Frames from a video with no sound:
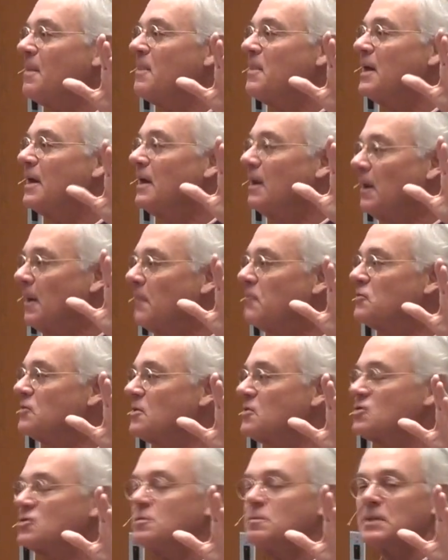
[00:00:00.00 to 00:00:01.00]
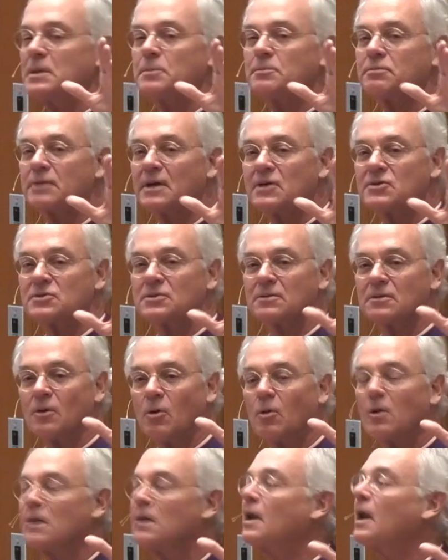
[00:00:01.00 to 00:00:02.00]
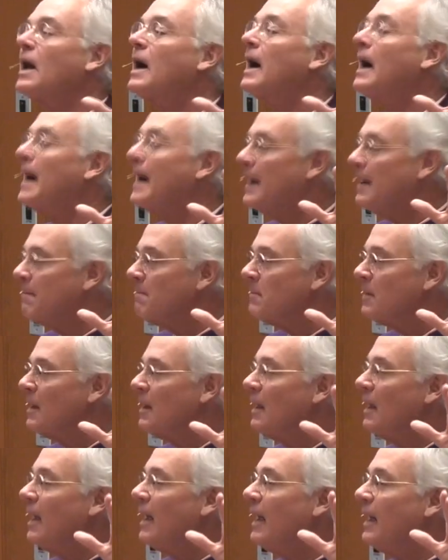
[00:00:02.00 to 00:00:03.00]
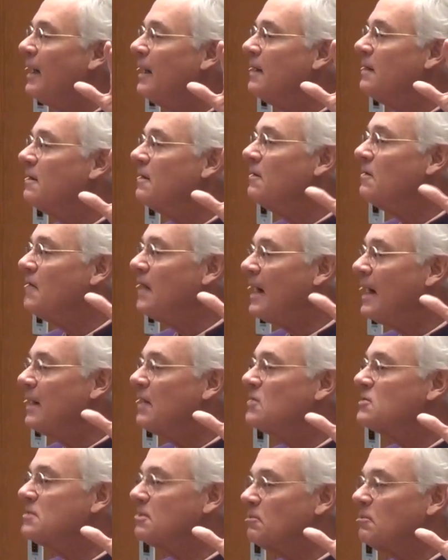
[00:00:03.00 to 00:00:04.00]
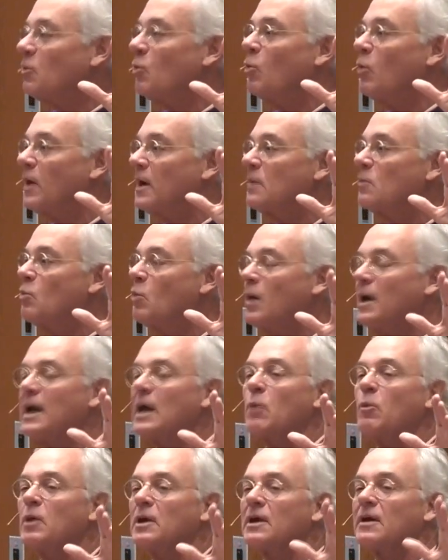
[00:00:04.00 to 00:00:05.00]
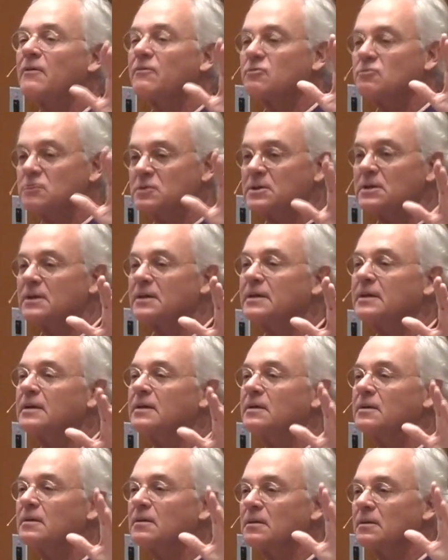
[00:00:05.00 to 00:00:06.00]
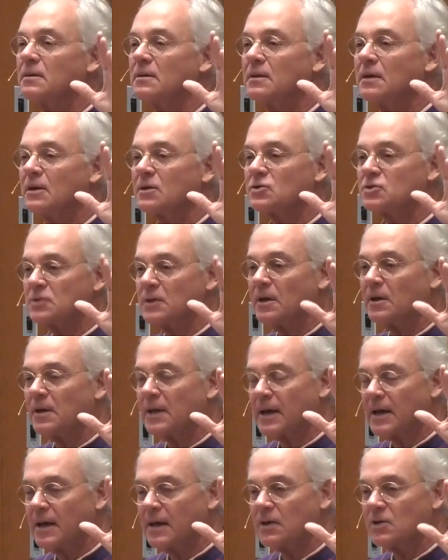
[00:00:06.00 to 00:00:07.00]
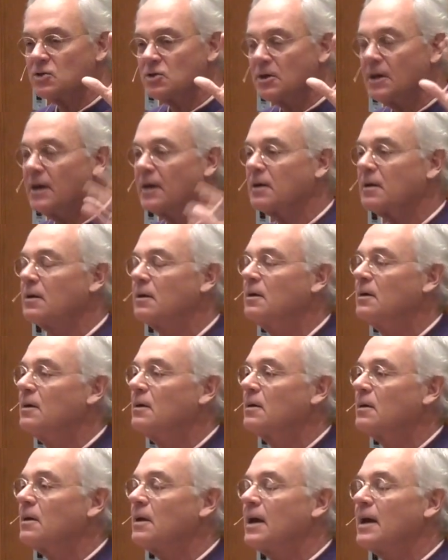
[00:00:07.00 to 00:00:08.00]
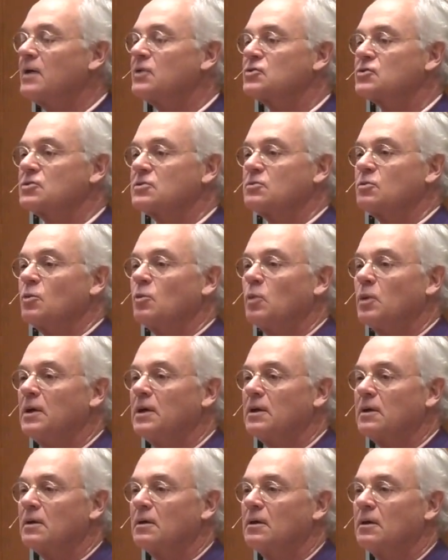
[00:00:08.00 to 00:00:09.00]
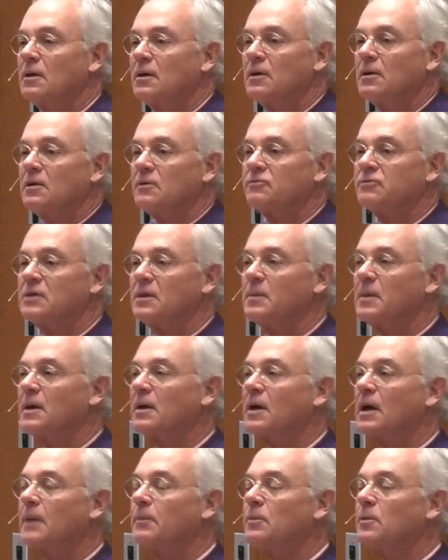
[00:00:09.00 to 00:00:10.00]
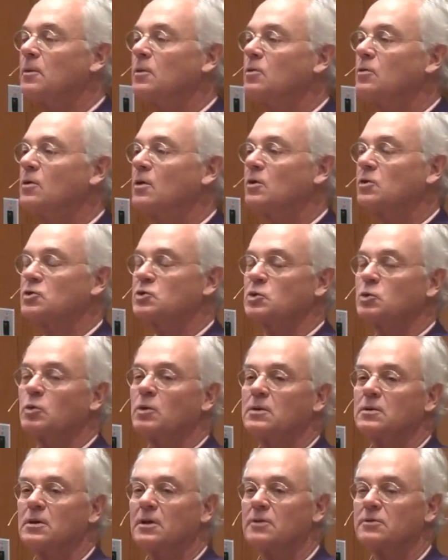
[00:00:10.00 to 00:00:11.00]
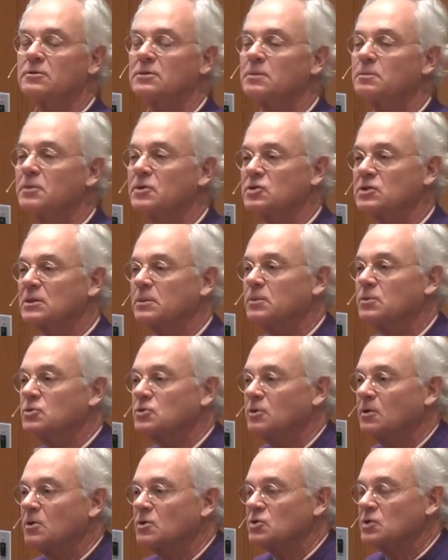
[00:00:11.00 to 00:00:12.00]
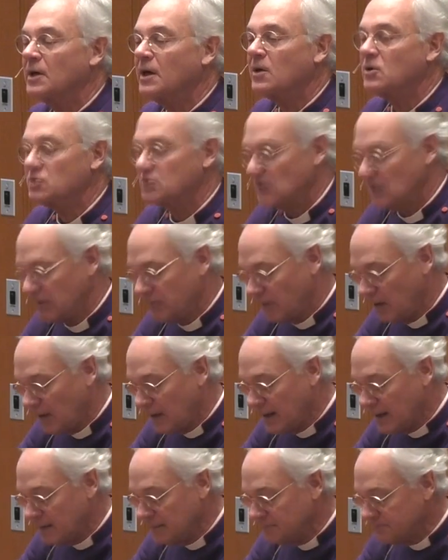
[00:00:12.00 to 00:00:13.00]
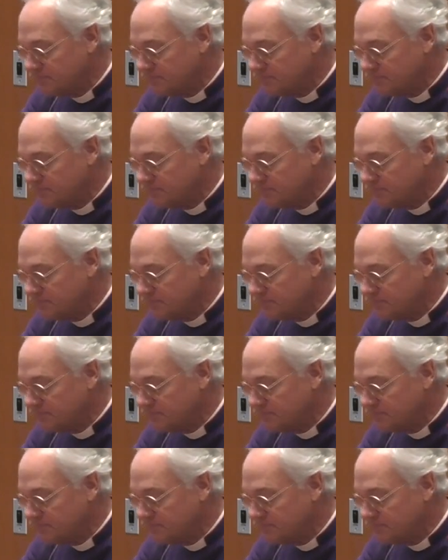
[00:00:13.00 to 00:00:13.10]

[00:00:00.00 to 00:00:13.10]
that helps us to be present online. And that is one way we have really excelled. I got a check last week from a couple who goes to another Episcopal church outside of Atlanta.